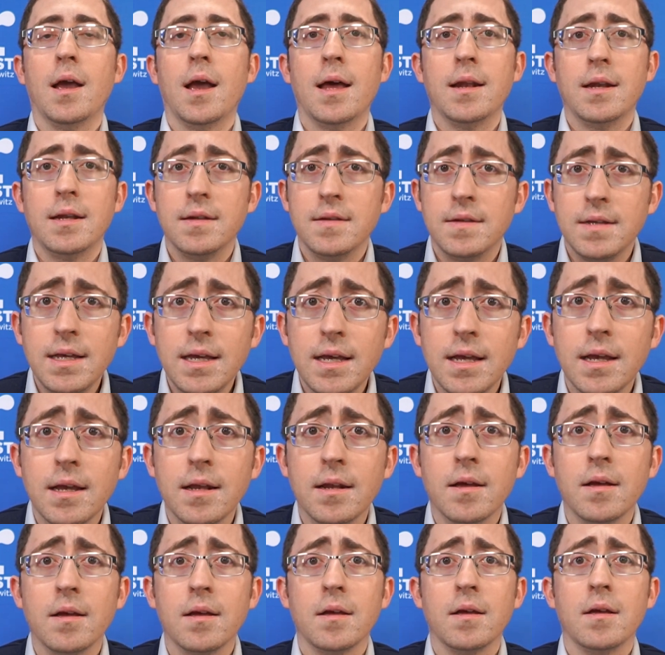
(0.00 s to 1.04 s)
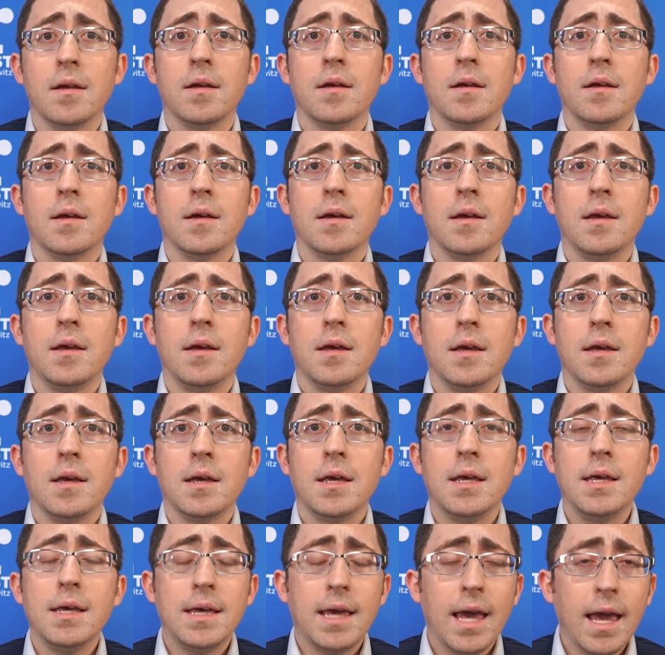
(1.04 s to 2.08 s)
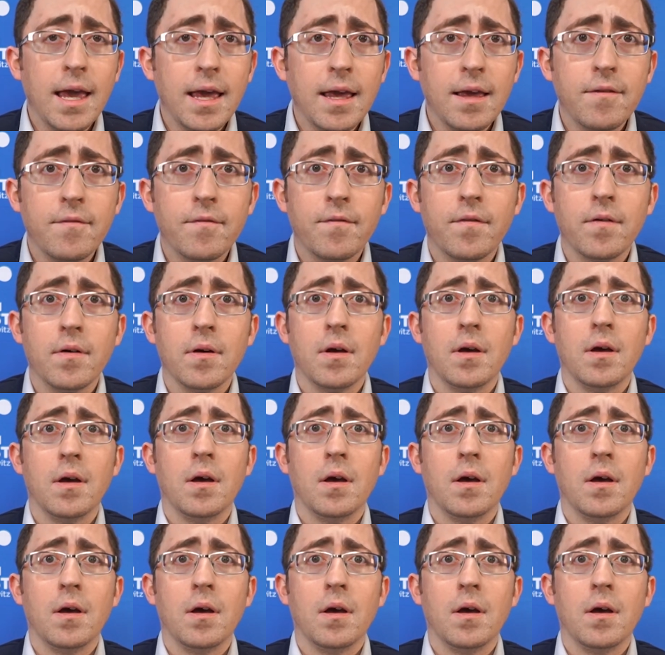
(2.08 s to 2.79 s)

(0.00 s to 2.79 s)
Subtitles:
And indeed, he gave